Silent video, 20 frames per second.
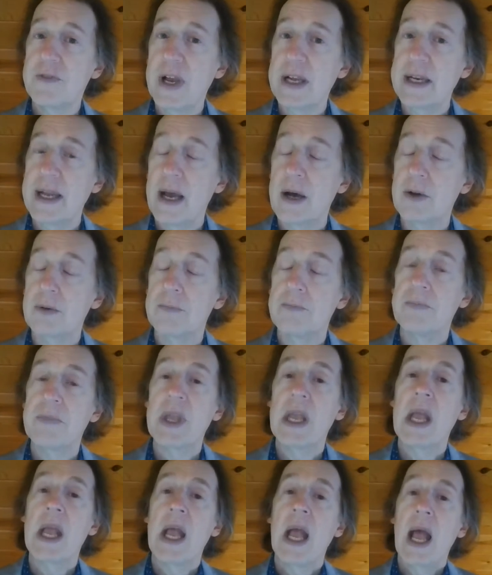find out
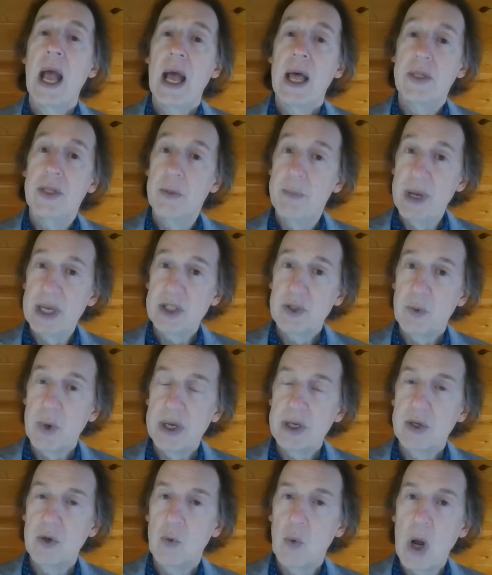the best
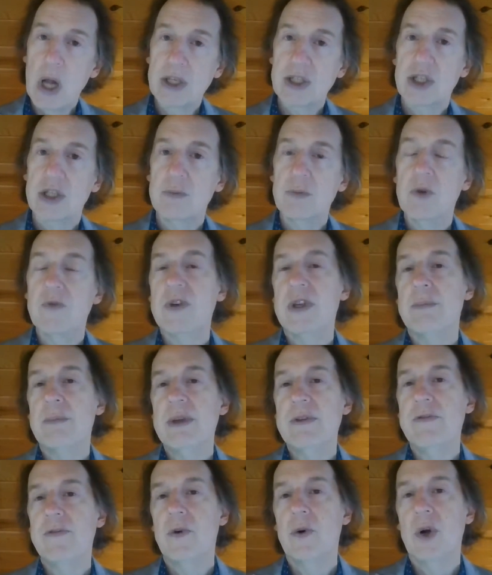way to watch the movie
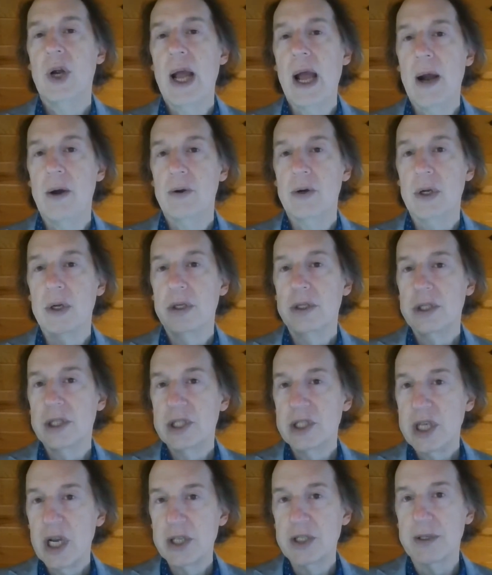before our
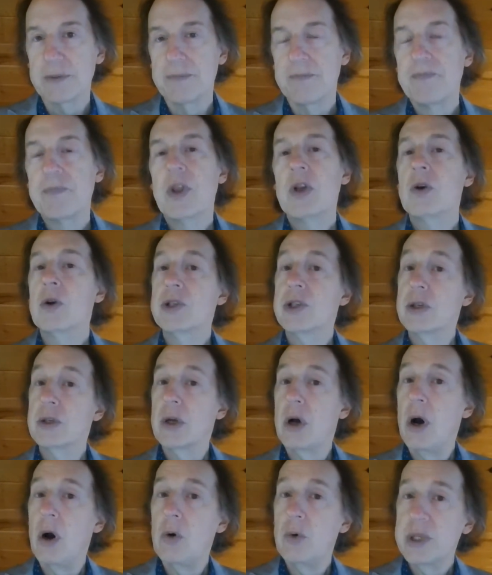discussion. Of course, you
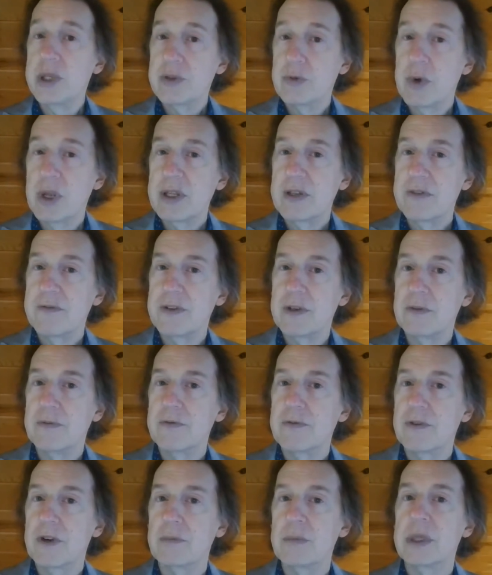can always rent the
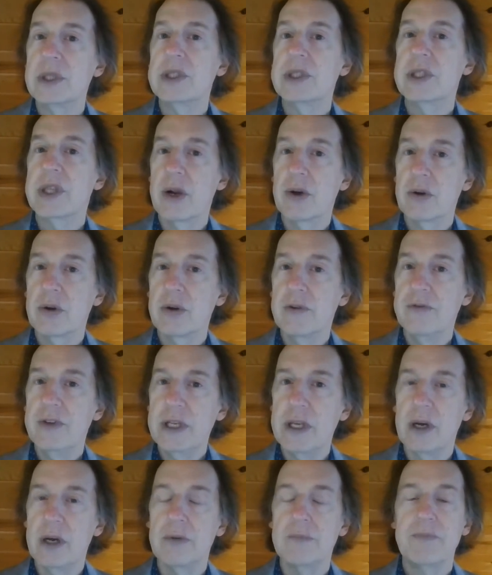film from Scarecrow
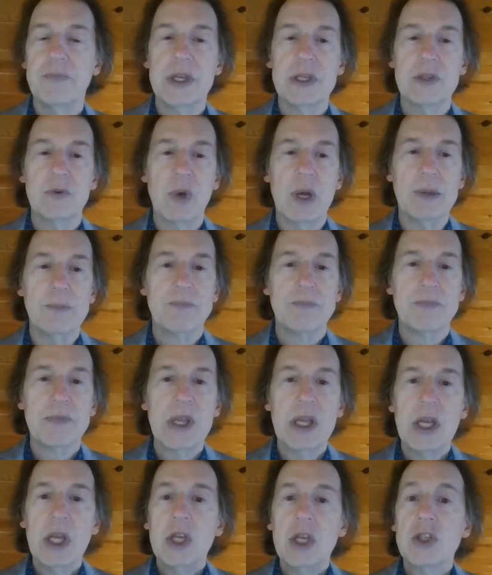Video as well.
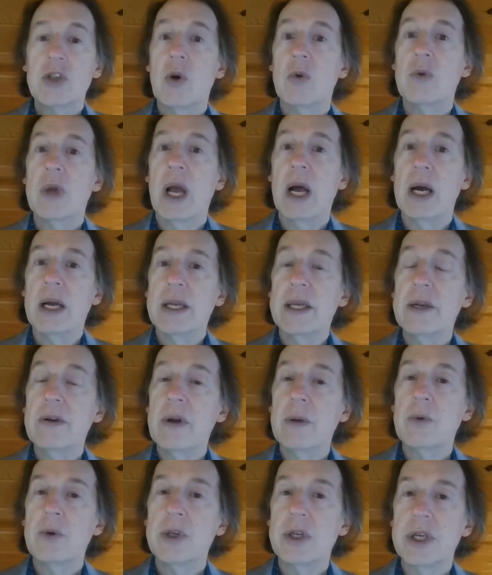So here
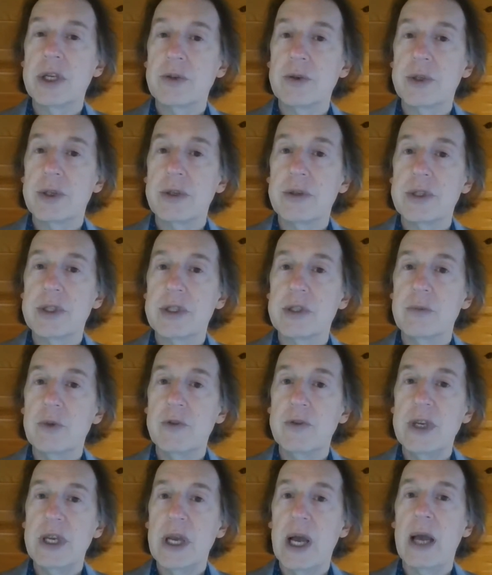I'm going to introduce the
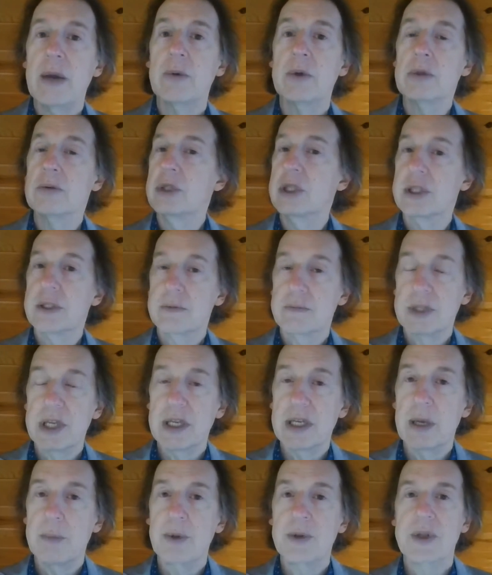movie. I will just say
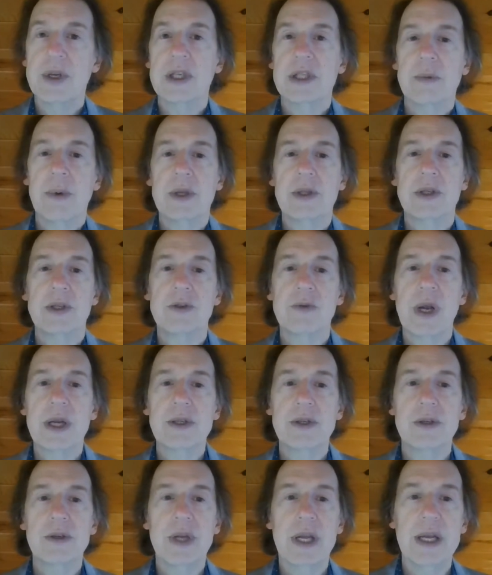a couple things about the
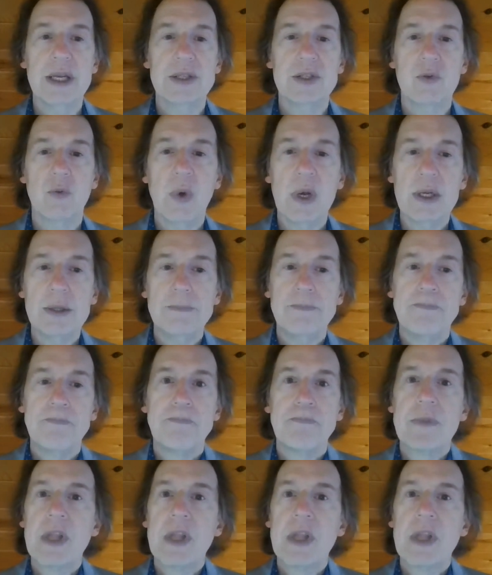director as well.